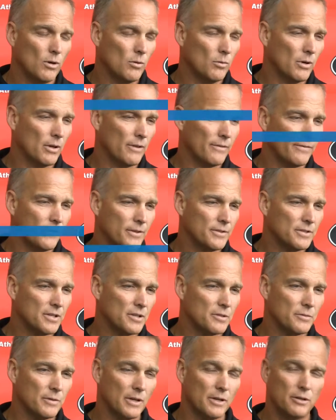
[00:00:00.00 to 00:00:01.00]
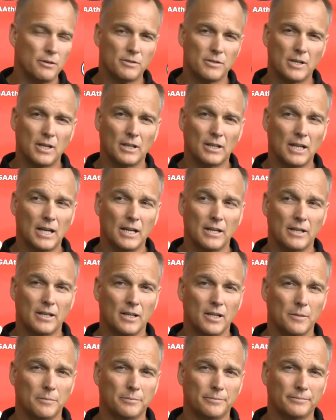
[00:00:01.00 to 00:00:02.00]
Well, one of the first things we got to do is get lined
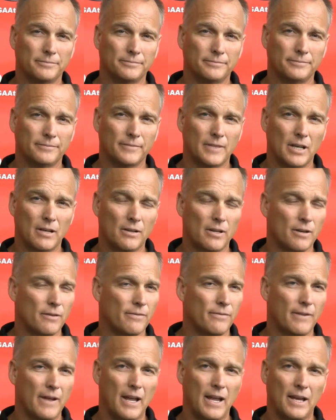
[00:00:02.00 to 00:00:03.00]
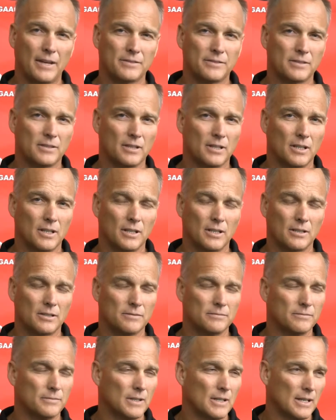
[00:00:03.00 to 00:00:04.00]
up. They're fast.
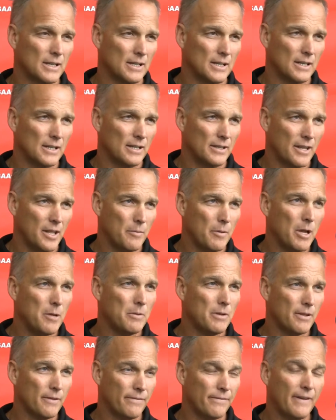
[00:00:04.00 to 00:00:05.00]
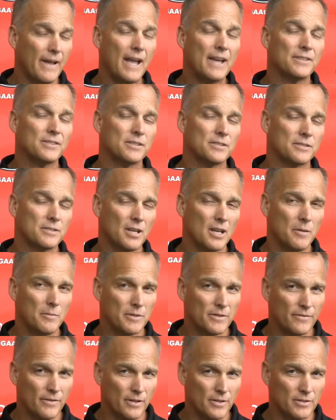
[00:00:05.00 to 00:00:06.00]
They may be the fastest team
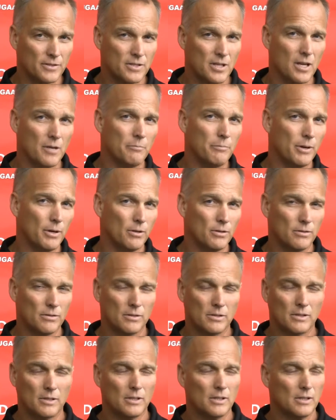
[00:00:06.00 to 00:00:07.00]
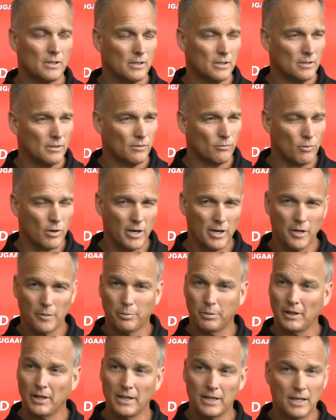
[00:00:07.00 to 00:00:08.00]
as far as tempo. Running a
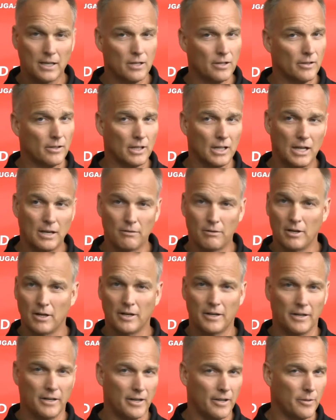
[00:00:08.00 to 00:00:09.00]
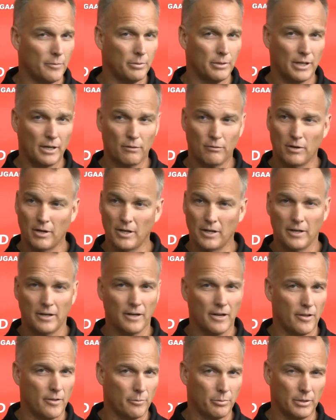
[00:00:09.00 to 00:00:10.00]
play, getting on the line, running another
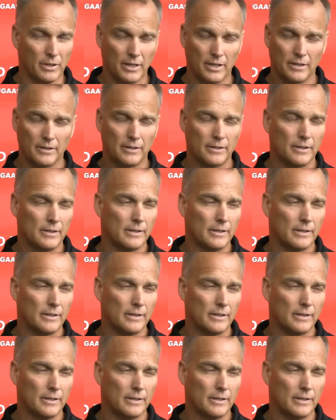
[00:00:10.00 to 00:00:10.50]
play.